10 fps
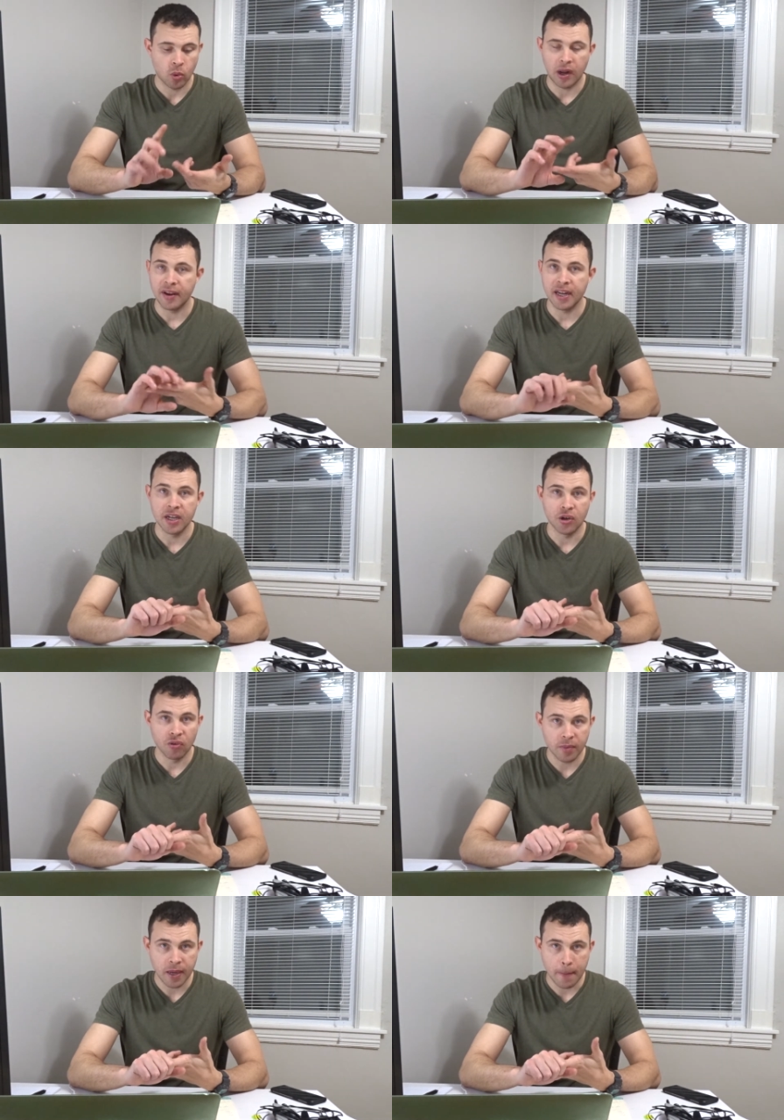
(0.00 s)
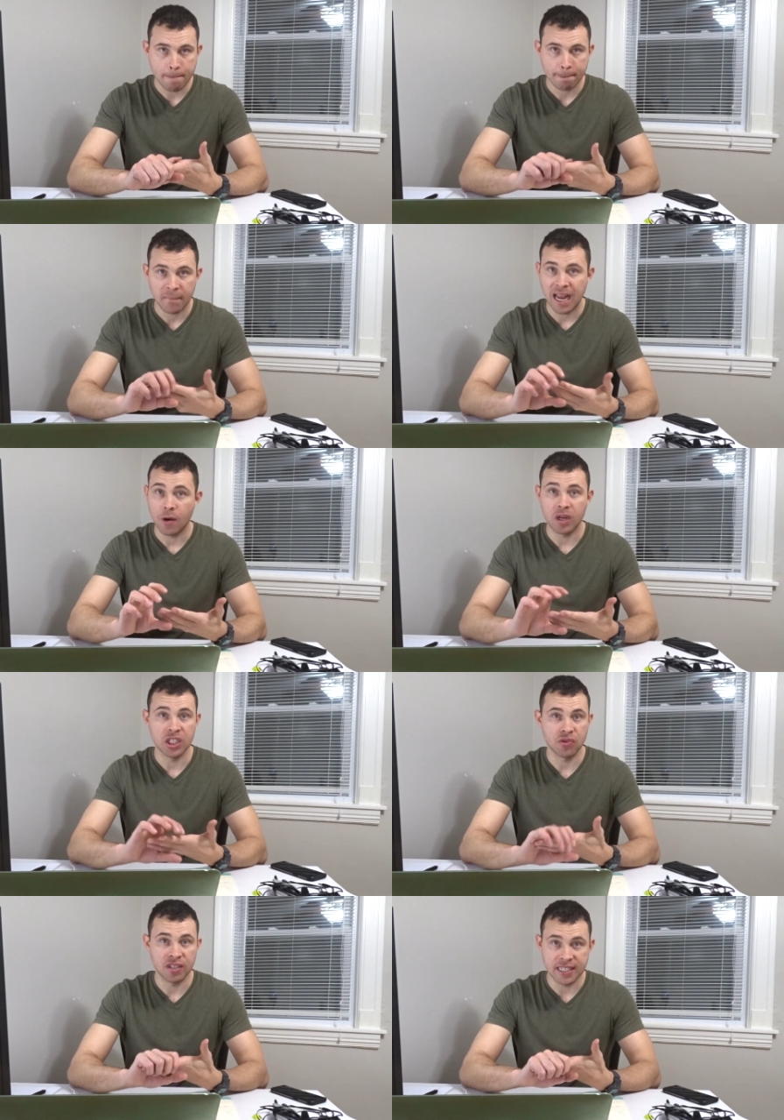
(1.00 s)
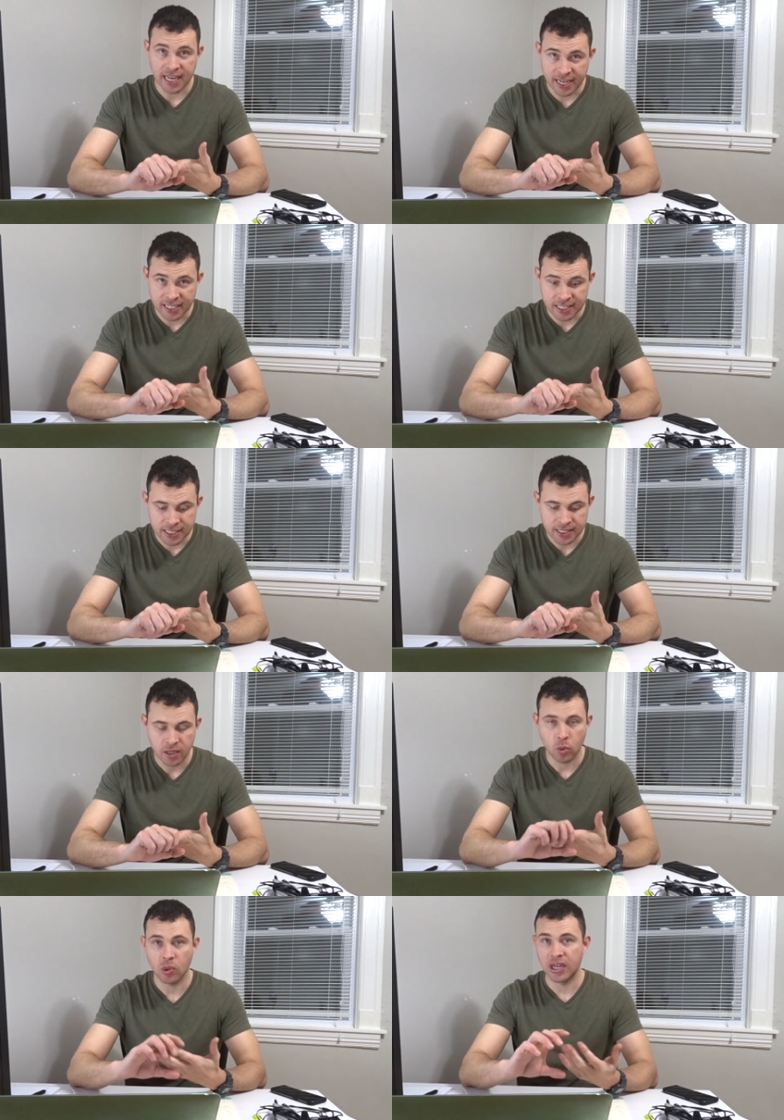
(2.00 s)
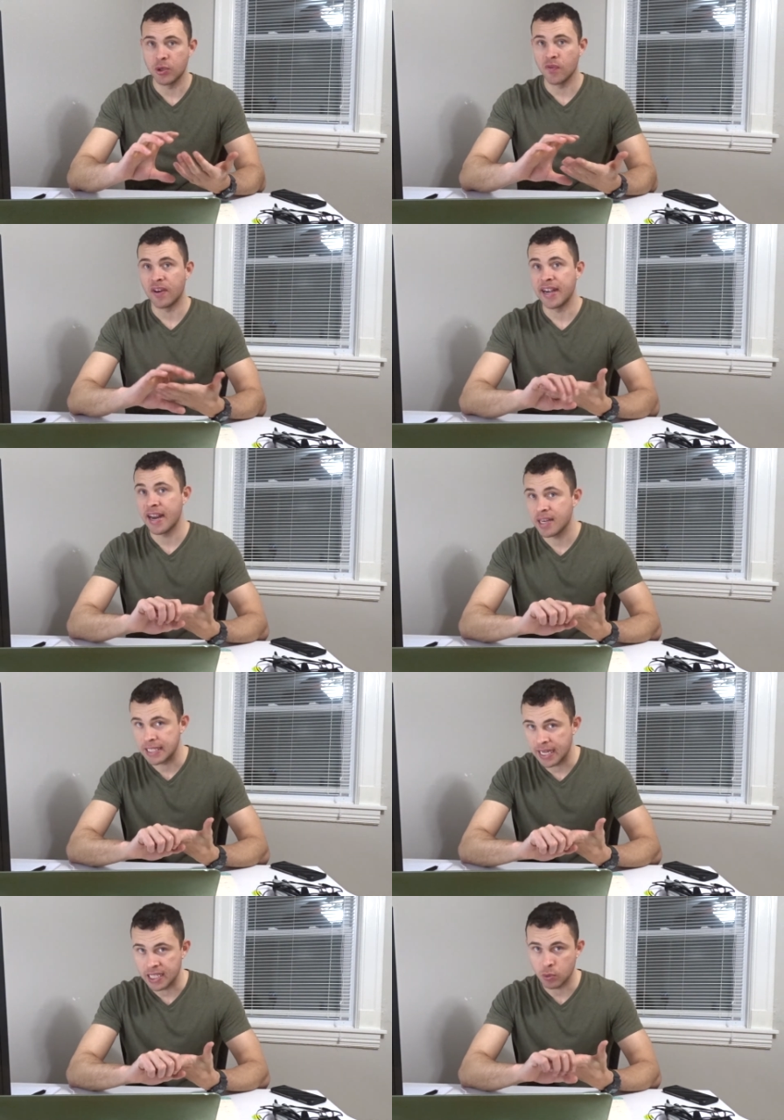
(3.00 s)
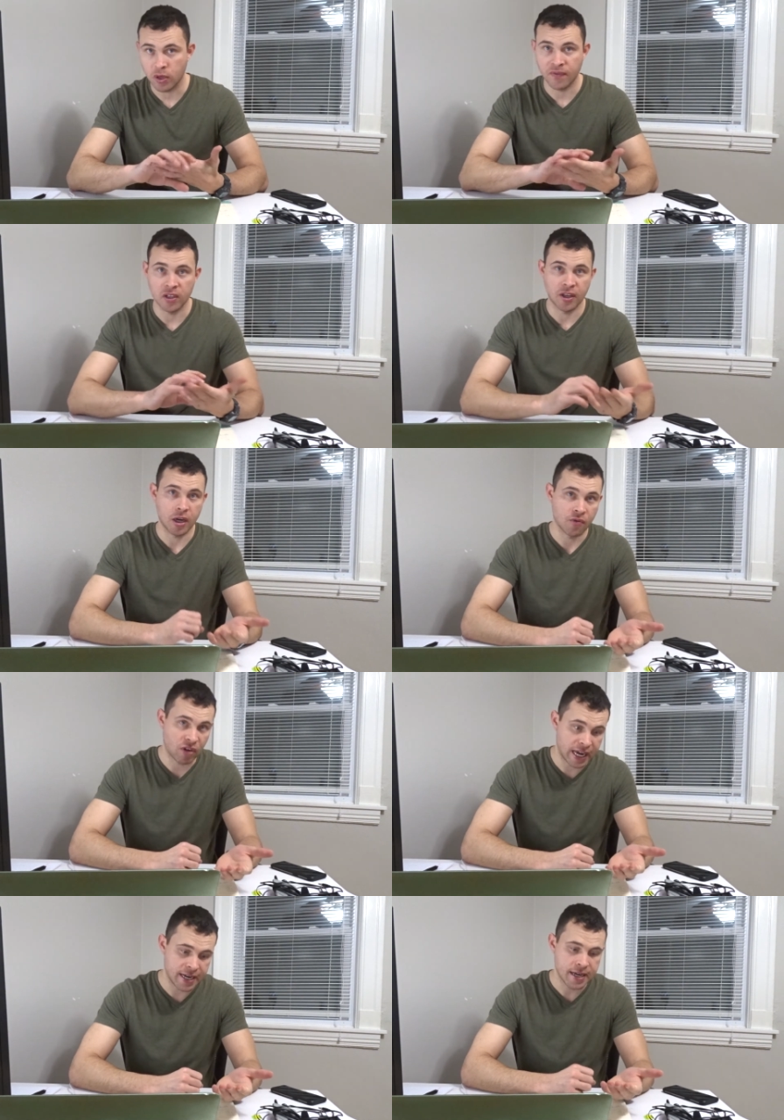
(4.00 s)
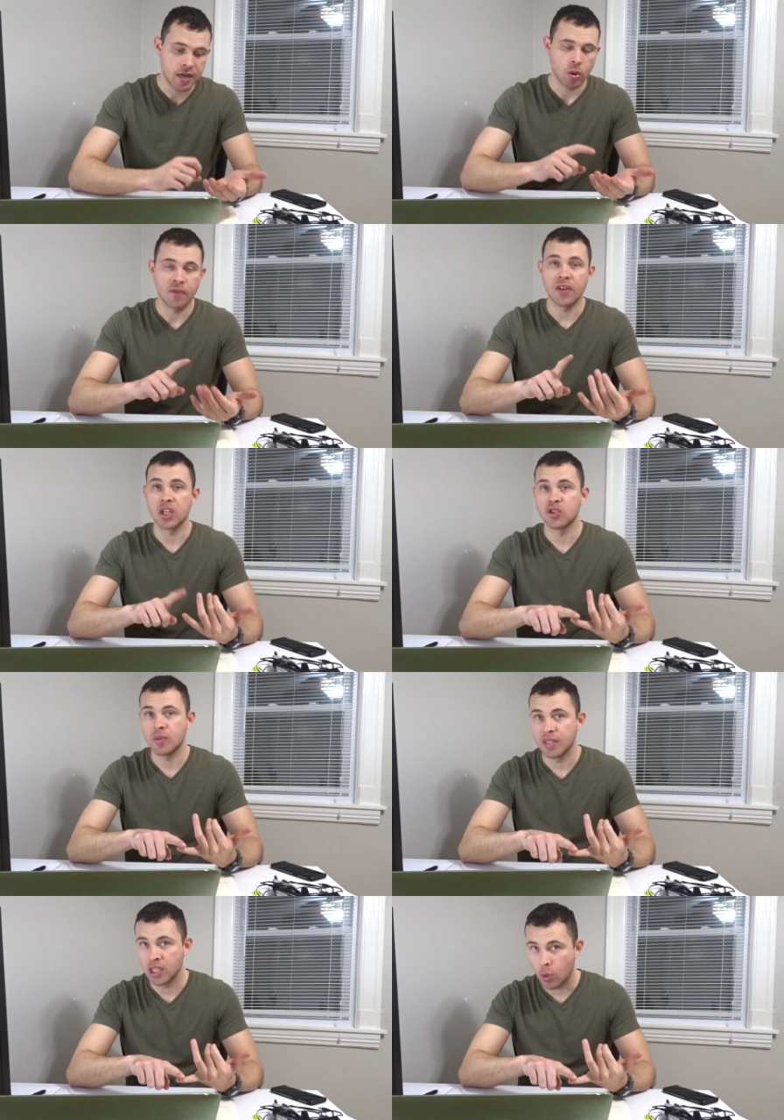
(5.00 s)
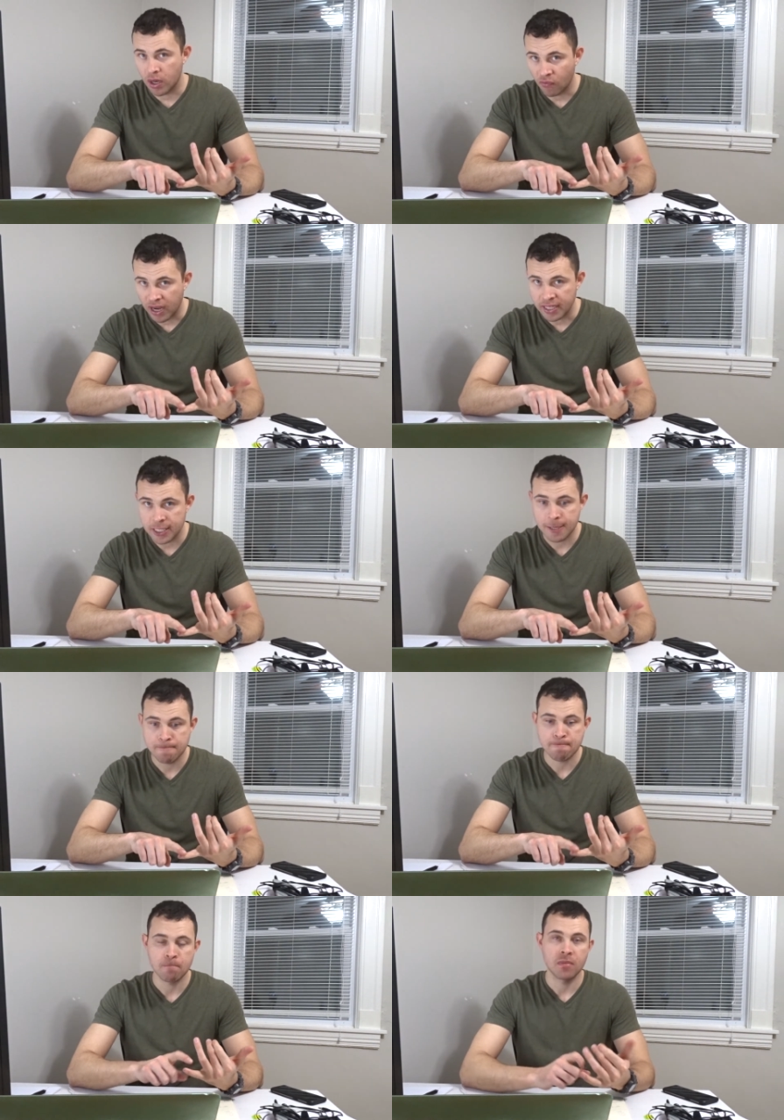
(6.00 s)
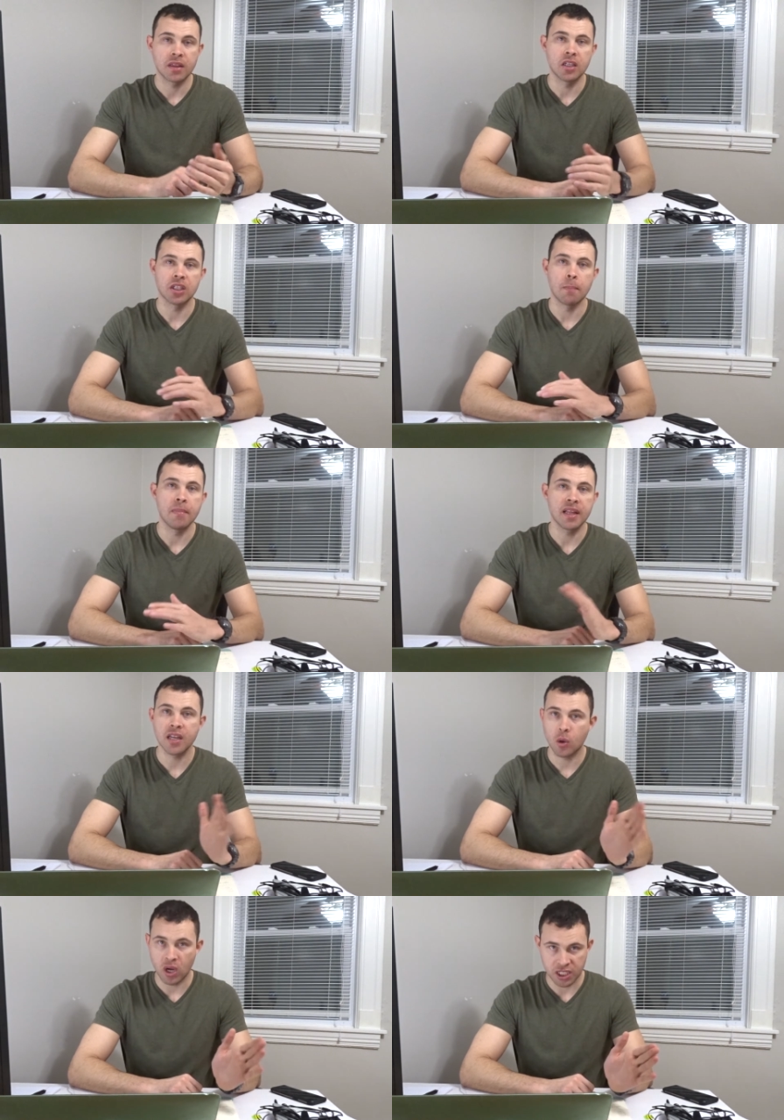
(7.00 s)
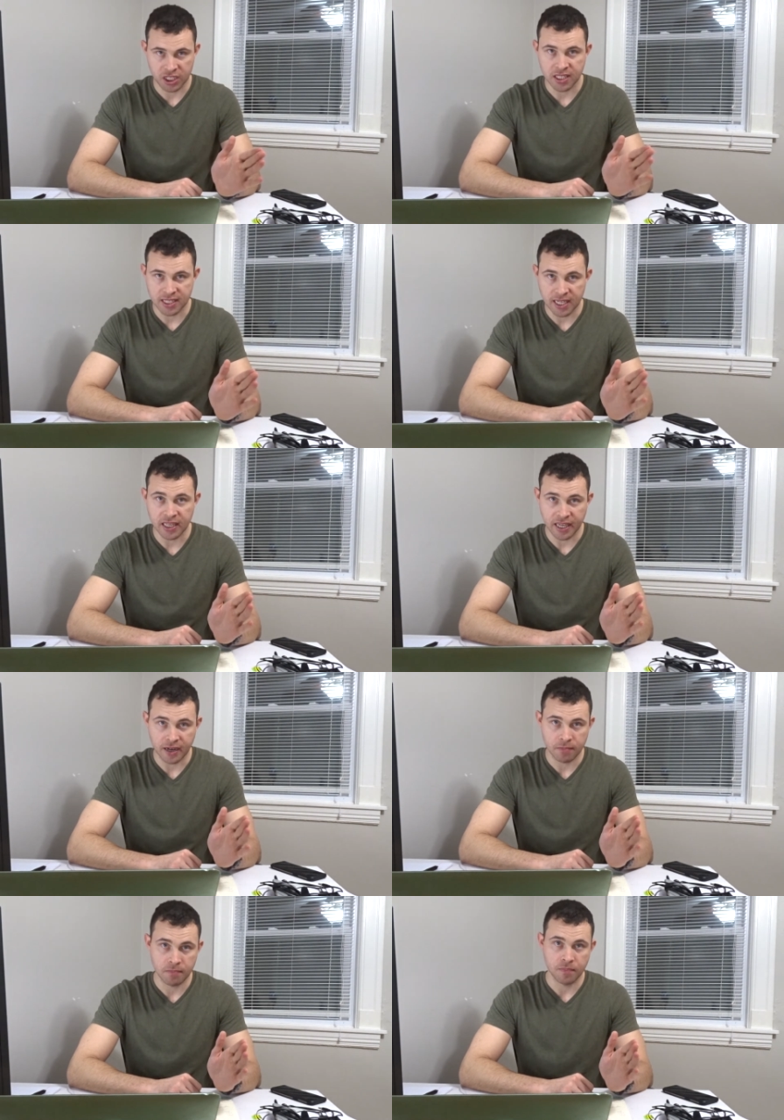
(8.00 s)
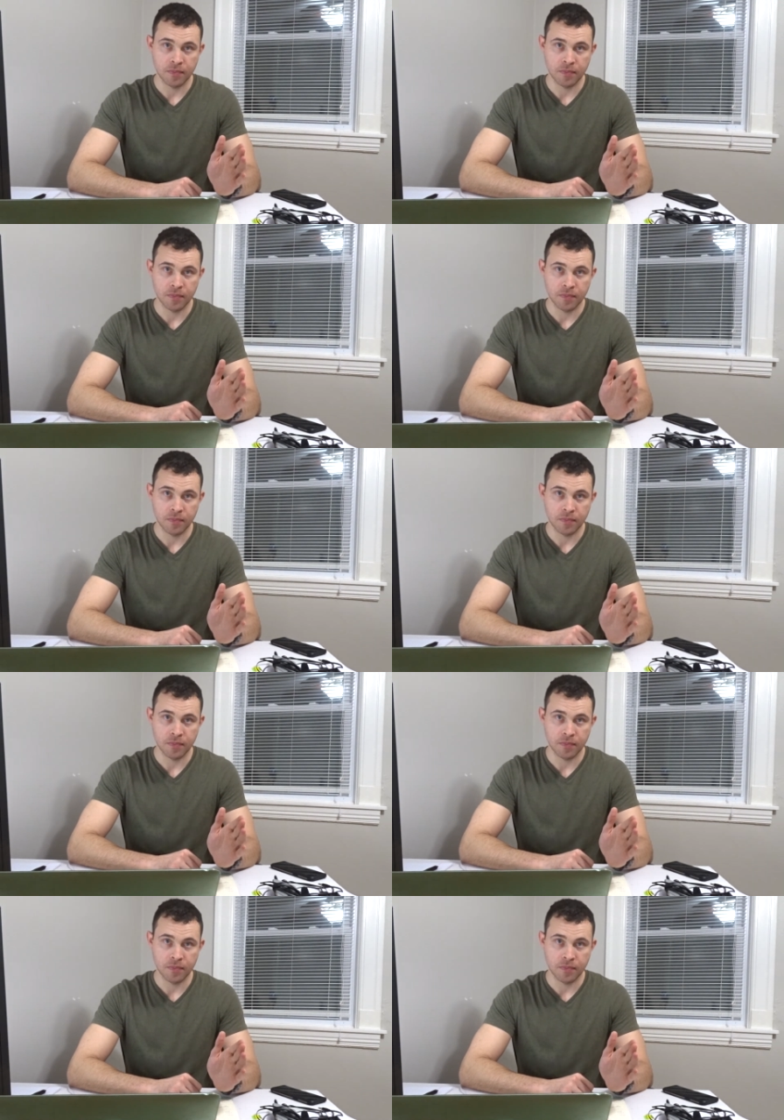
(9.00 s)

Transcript: Where do I get an agreement? How do I screen tenants? What do I do if I inherit tenants? What if they're late on rent? What if they're extremely low on rent? There's a million questions in there.